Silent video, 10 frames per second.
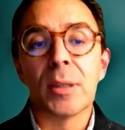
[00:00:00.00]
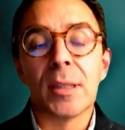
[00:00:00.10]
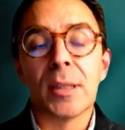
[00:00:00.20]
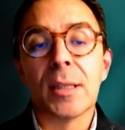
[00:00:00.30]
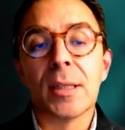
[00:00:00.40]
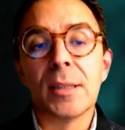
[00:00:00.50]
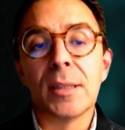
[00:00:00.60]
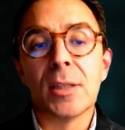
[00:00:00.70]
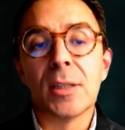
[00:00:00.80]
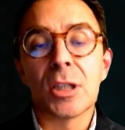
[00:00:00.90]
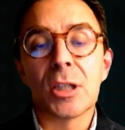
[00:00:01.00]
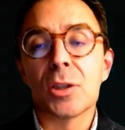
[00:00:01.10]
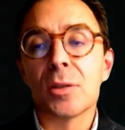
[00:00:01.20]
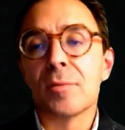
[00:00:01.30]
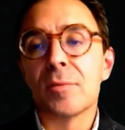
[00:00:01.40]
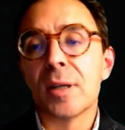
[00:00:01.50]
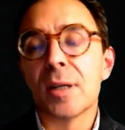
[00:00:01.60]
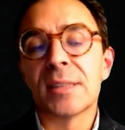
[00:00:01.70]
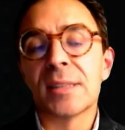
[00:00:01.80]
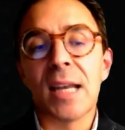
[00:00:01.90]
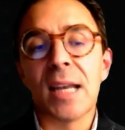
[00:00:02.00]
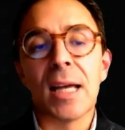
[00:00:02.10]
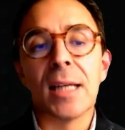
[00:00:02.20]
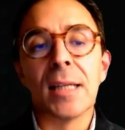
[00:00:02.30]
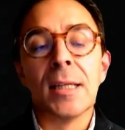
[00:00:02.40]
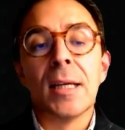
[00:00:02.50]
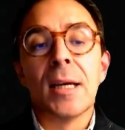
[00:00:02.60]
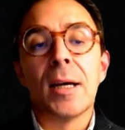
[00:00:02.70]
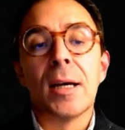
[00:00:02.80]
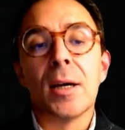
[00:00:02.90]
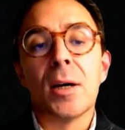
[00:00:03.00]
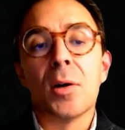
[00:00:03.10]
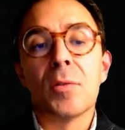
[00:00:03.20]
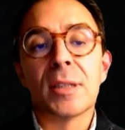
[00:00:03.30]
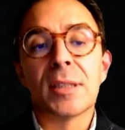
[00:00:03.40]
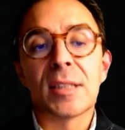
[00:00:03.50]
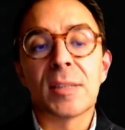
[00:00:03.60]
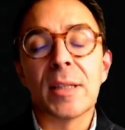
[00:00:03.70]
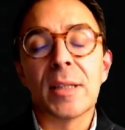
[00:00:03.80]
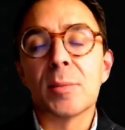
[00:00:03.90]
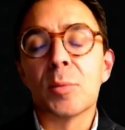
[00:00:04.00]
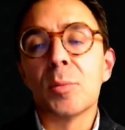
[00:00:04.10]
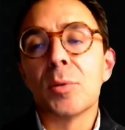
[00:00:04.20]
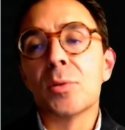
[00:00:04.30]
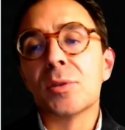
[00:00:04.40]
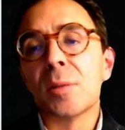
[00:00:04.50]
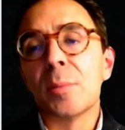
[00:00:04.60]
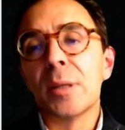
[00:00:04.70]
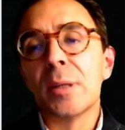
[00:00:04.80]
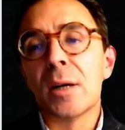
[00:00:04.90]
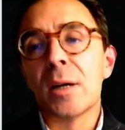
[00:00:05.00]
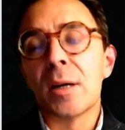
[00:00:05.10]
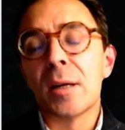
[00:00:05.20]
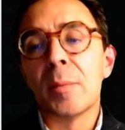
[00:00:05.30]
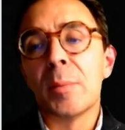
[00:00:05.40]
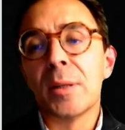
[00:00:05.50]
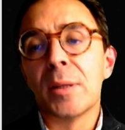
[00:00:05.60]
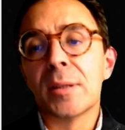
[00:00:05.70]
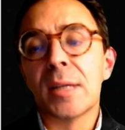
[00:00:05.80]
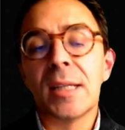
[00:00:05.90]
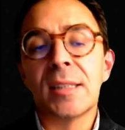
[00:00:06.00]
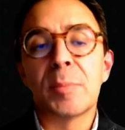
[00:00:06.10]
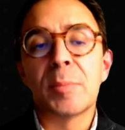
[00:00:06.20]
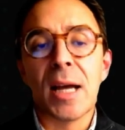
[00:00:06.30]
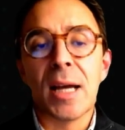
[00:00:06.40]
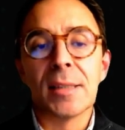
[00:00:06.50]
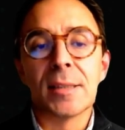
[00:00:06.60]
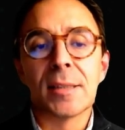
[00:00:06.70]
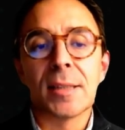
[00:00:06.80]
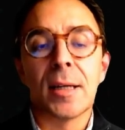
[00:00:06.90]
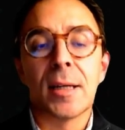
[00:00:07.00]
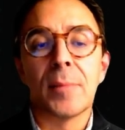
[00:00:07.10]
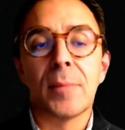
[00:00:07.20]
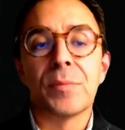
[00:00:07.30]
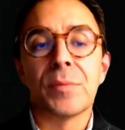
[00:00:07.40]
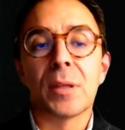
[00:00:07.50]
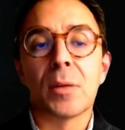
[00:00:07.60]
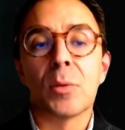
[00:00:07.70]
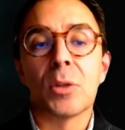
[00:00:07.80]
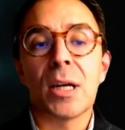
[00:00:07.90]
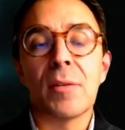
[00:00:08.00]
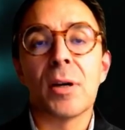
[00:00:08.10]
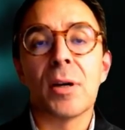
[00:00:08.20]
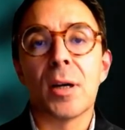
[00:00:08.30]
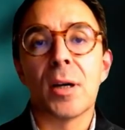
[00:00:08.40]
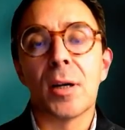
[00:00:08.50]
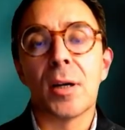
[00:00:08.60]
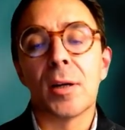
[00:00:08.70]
with the injection of saline. Over these expandable balloons are built 8 splines, which have a